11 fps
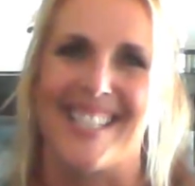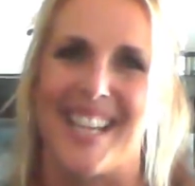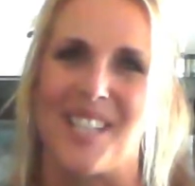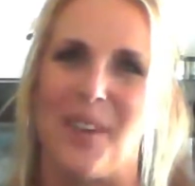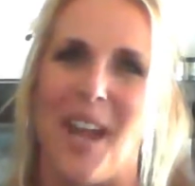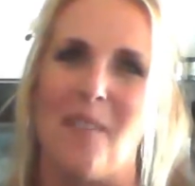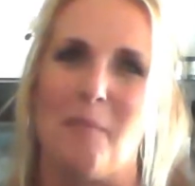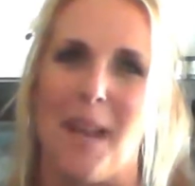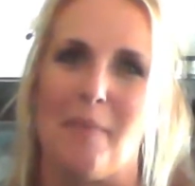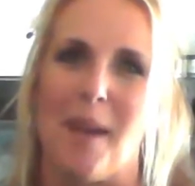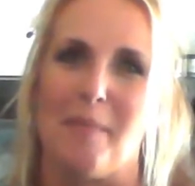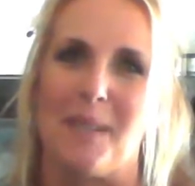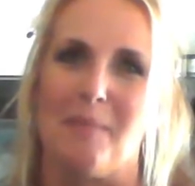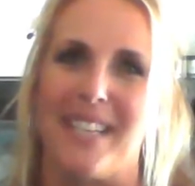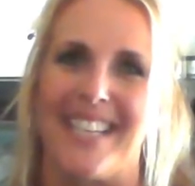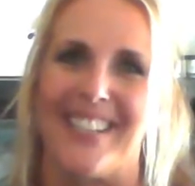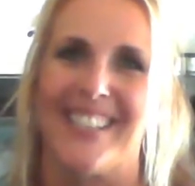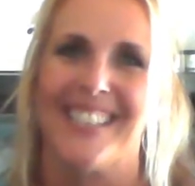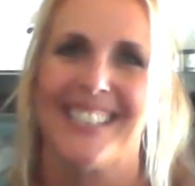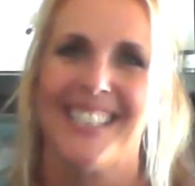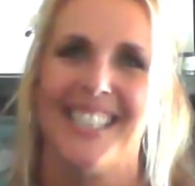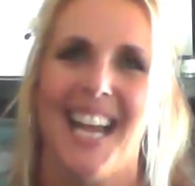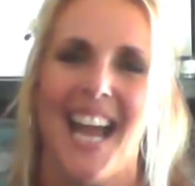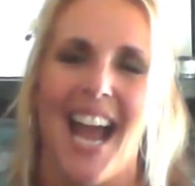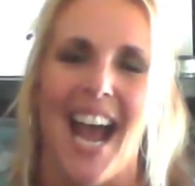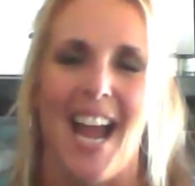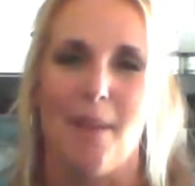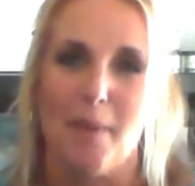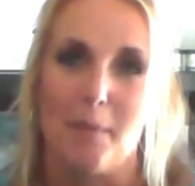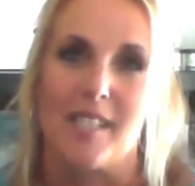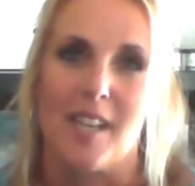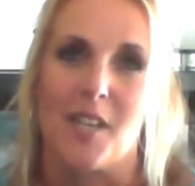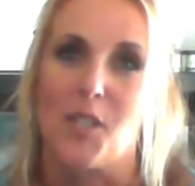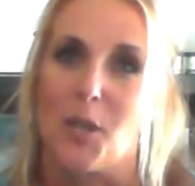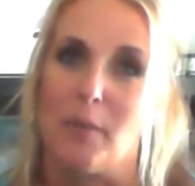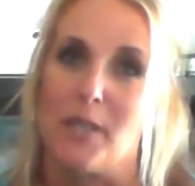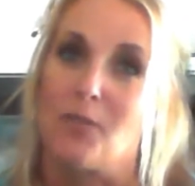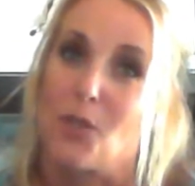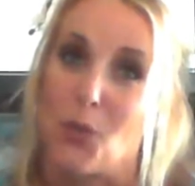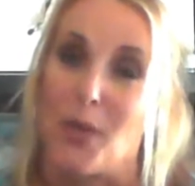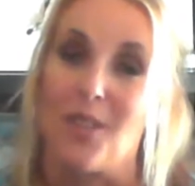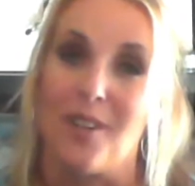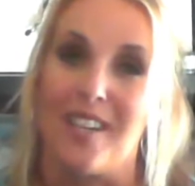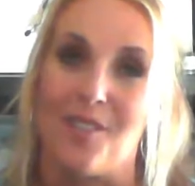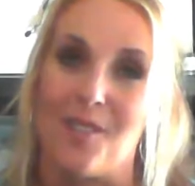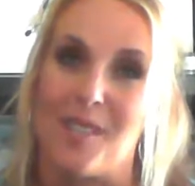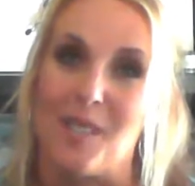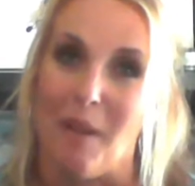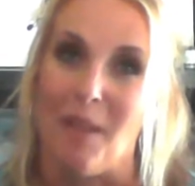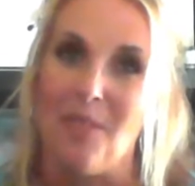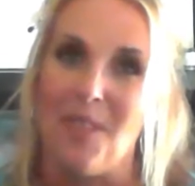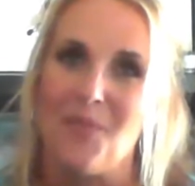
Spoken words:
Thanks for having me. I'm happy to be here. I've been a massage therapist for 23 years this month.